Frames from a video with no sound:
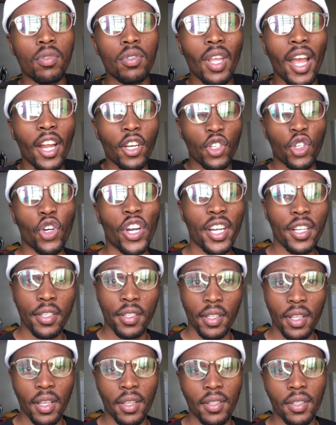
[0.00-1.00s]
address
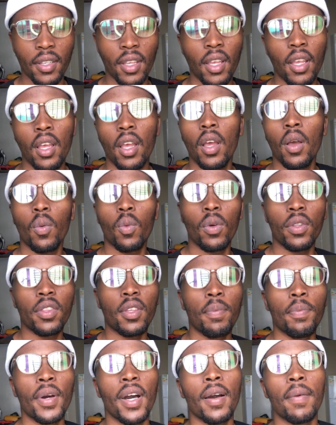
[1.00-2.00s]
this with the
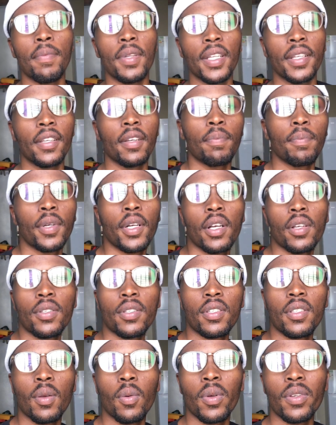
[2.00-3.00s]
public
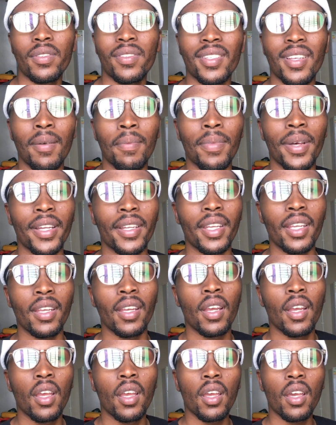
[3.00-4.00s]
because there was somebody
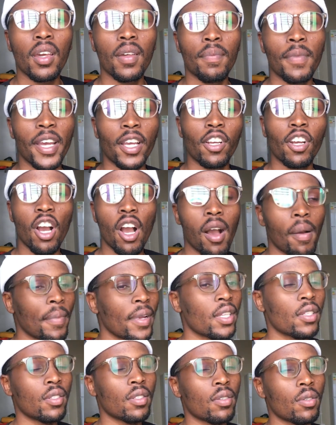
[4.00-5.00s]
in my
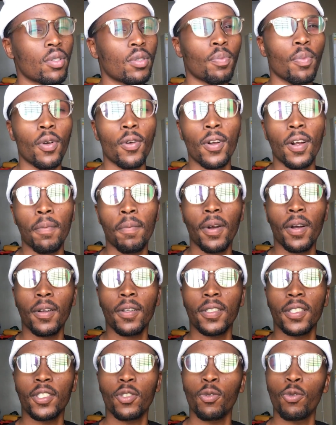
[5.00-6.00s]
comments who spoke
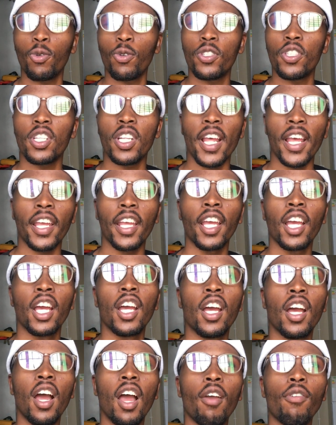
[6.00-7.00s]
about Guti like
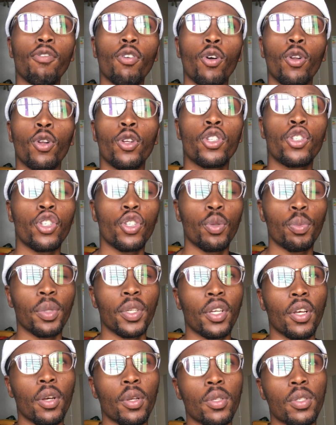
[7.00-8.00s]
I followed you
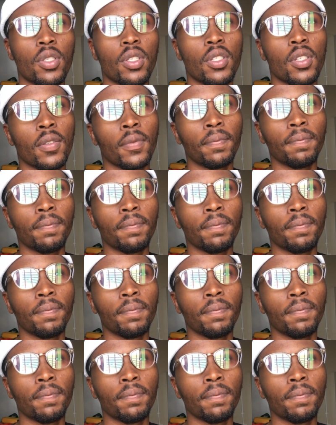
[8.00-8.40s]
because